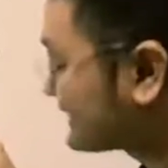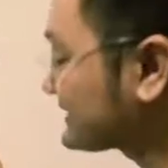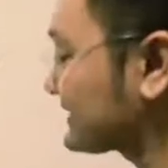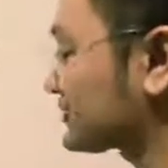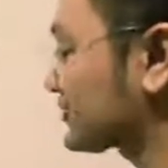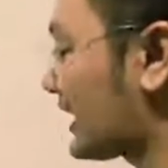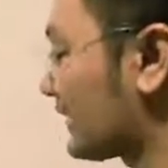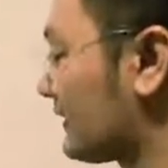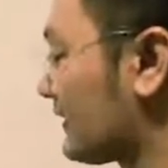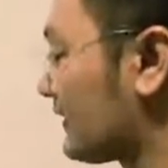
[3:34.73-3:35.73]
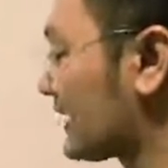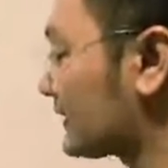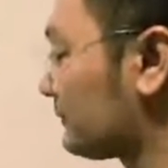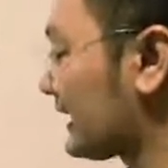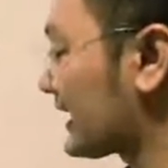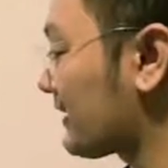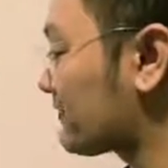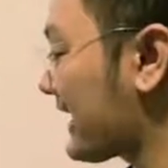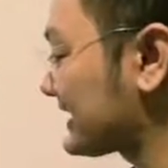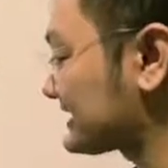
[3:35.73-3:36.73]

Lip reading: until such time that blood